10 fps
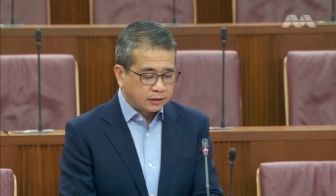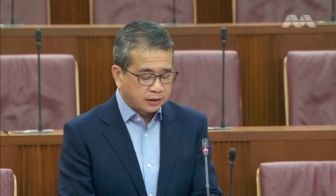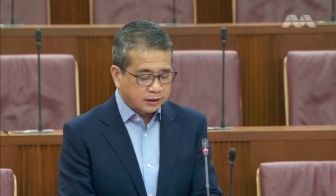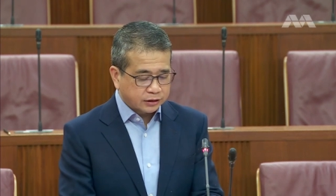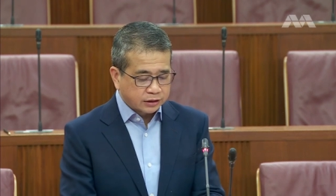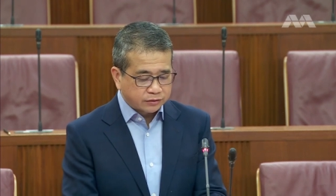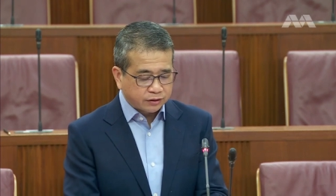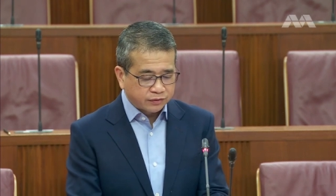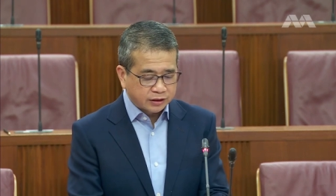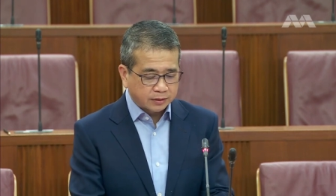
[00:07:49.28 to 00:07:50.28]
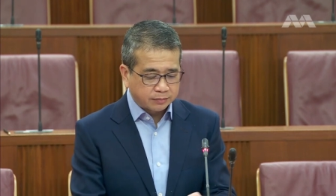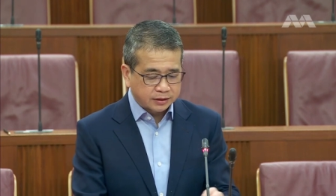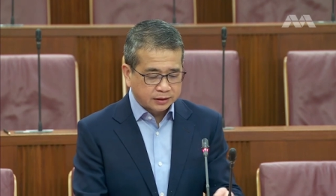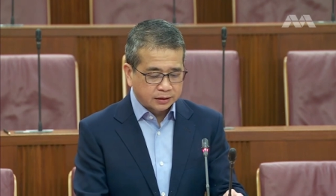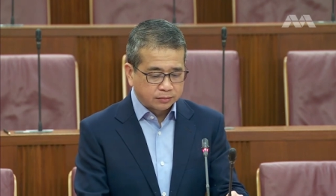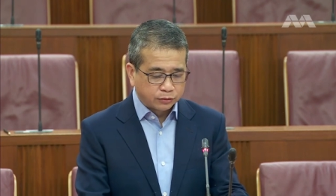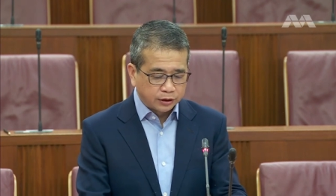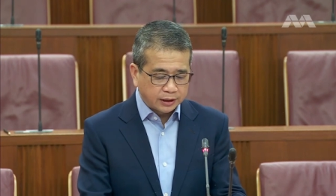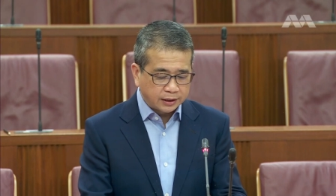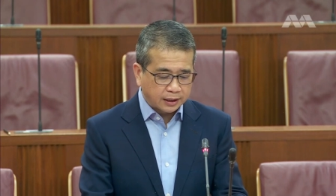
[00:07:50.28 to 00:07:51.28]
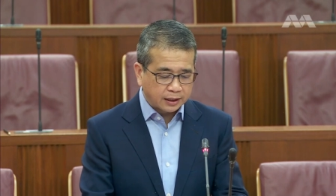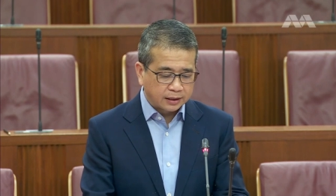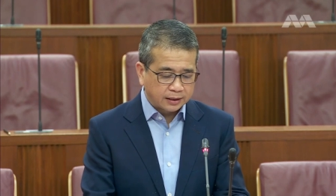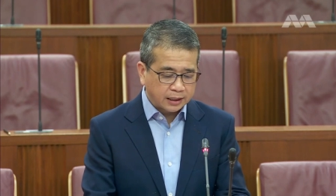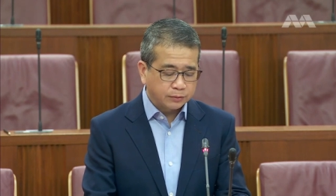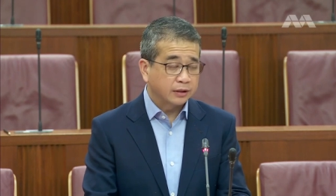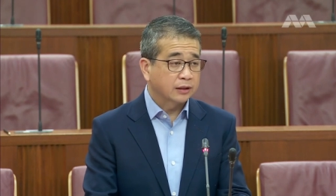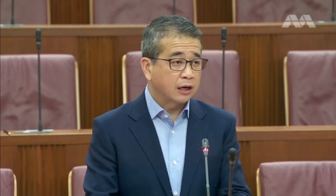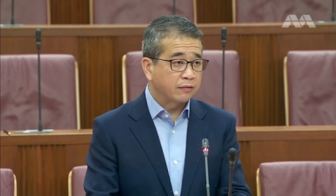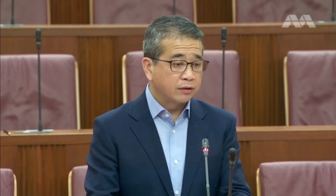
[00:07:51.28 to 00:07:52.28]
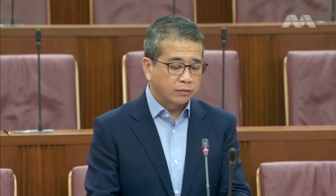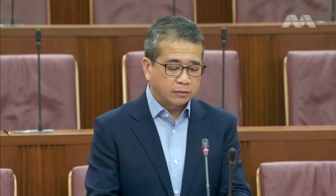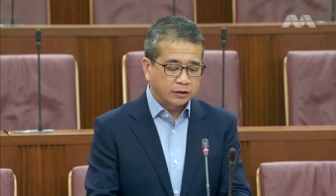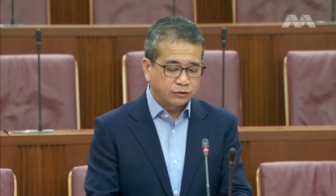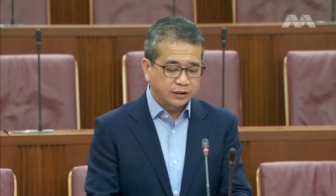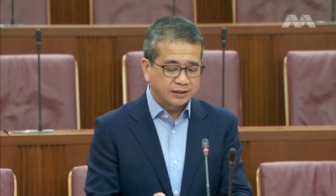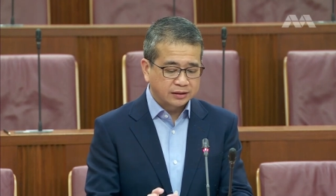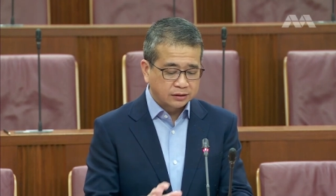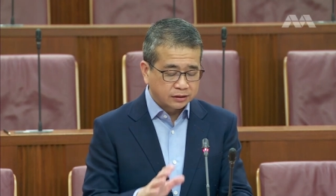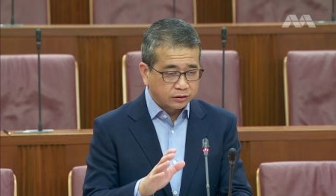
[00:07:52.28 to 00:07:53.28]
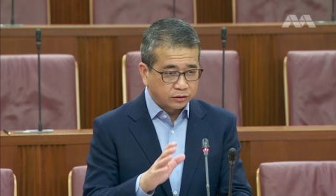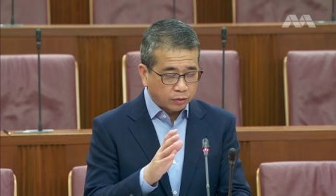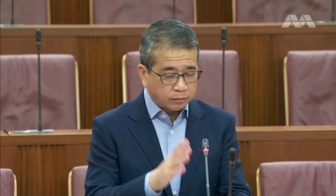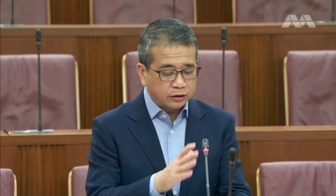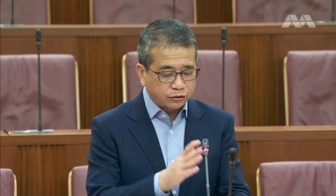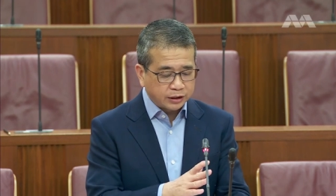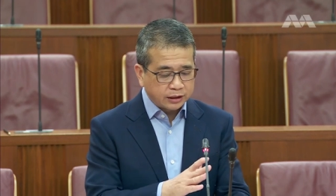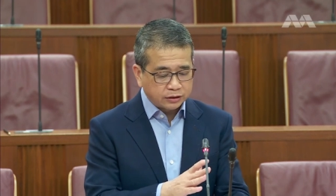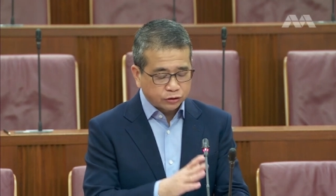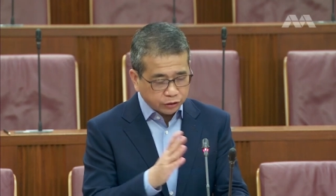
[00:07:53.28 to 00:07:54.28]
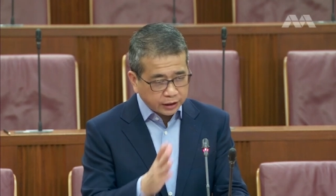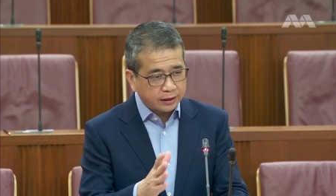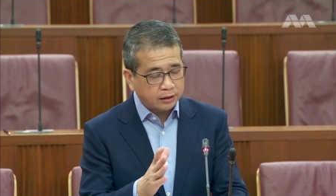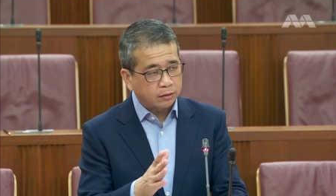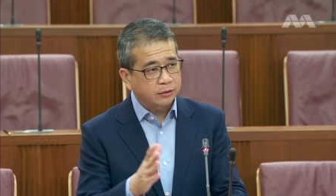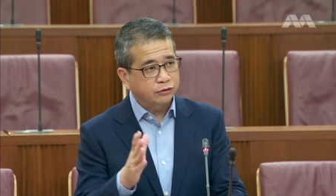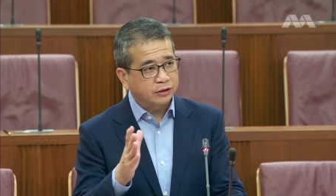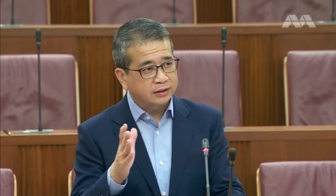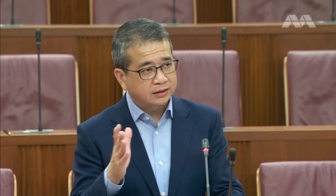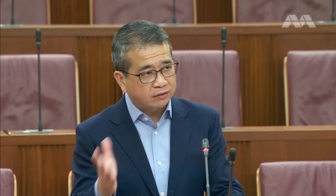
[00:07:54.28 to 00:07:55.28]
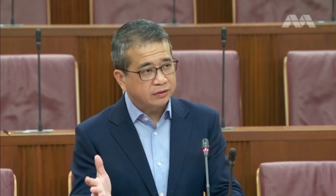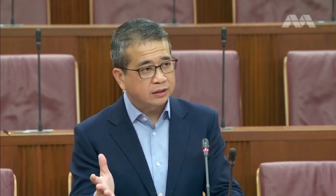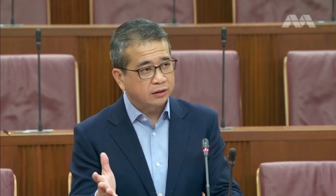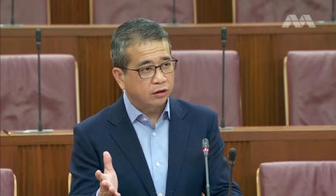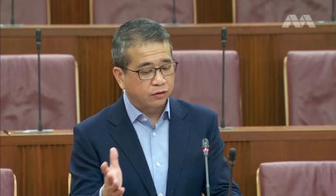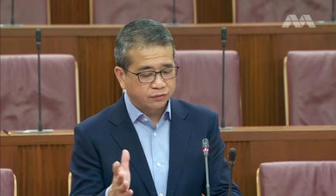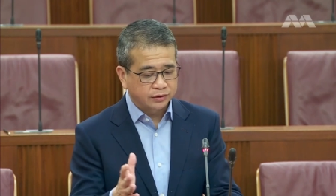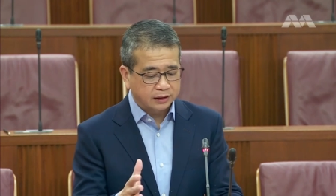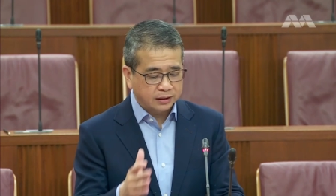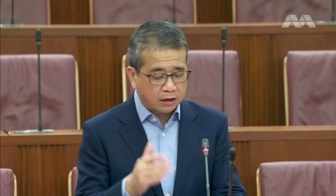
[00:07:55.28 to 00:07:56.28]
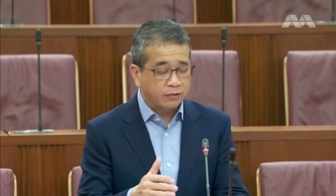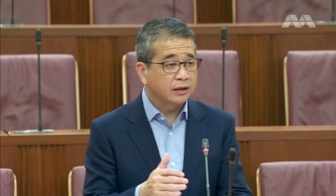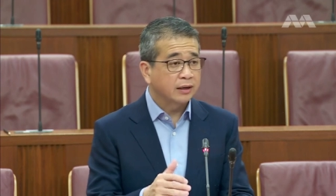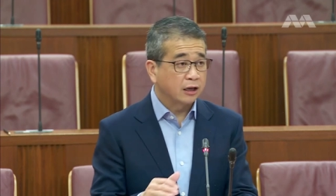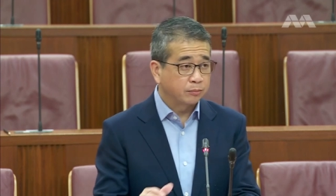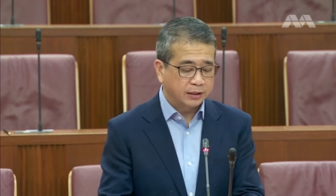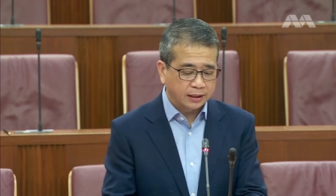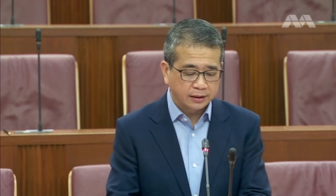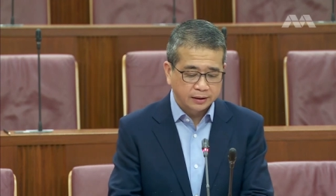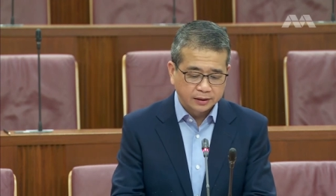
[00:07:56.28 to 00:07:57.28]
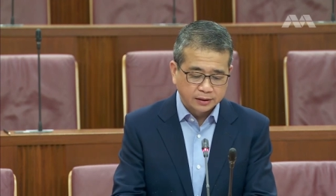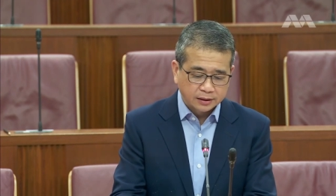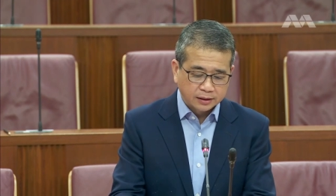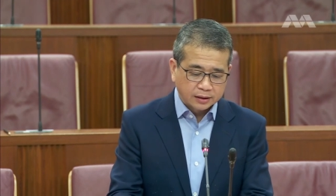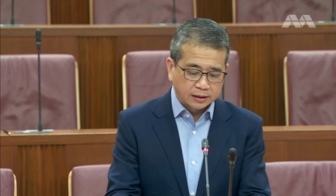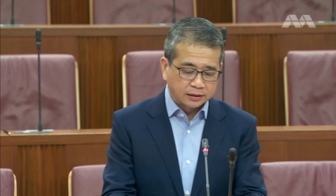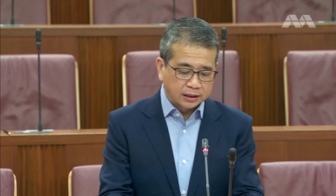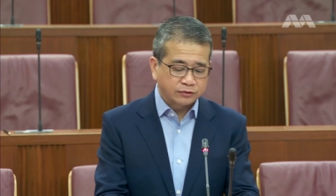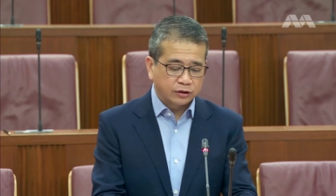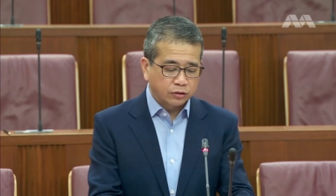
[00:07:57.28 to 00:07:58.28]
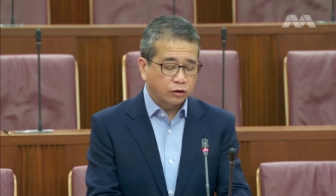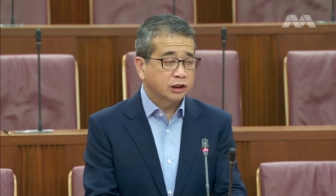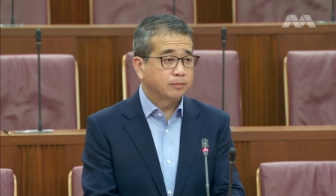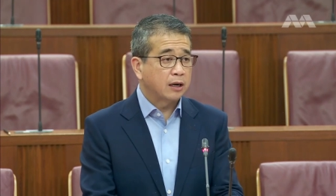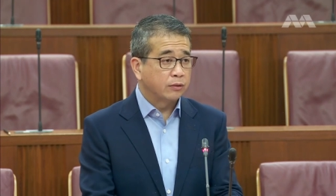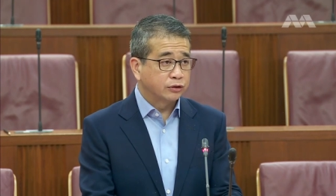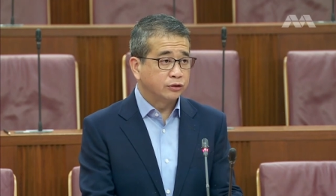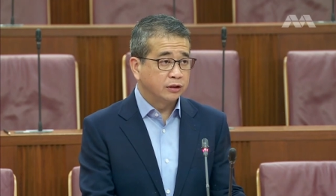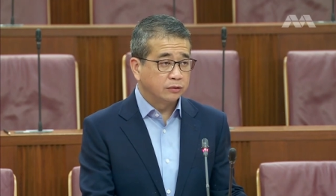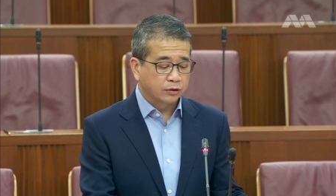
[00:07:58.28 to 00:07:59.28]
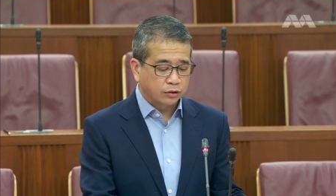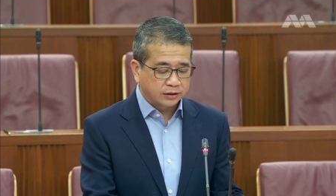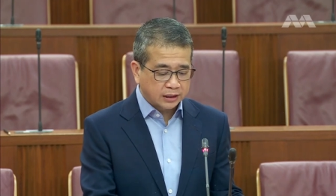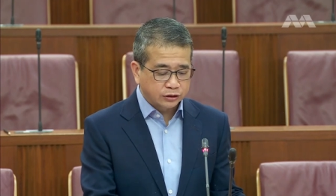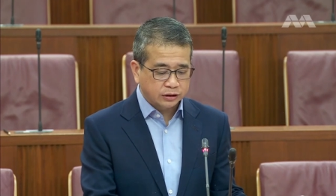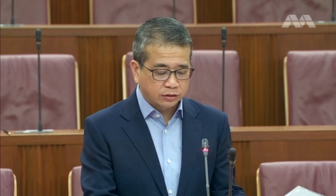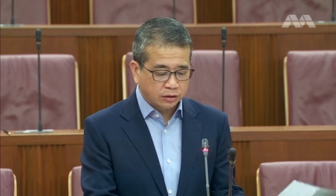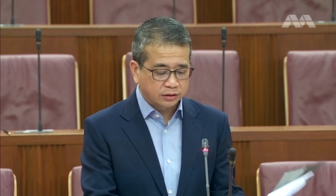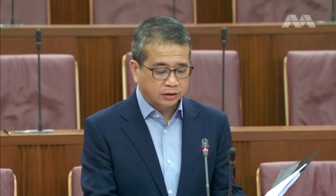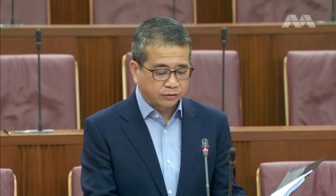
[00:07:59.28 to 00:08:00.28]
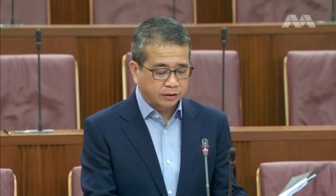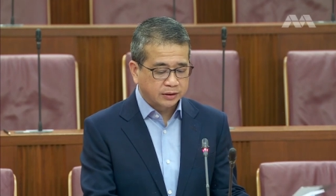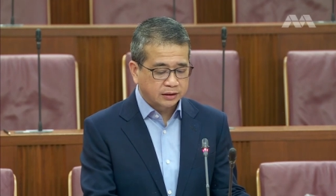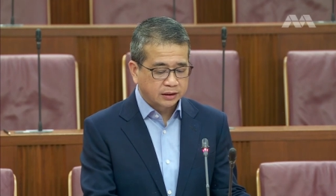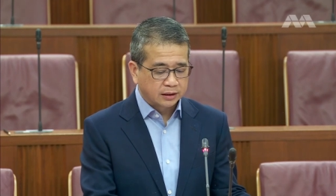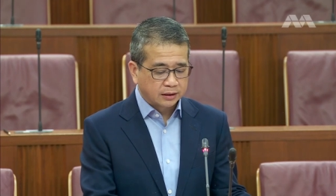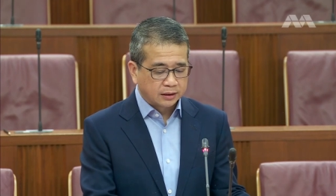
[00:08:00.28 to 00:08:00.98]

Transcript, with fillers: The sections referenced by Mr. Murali are aligned with the current 113, 1133 and 1137 of the current LPA in terms of the court's powers to deal with contentious cost agreements.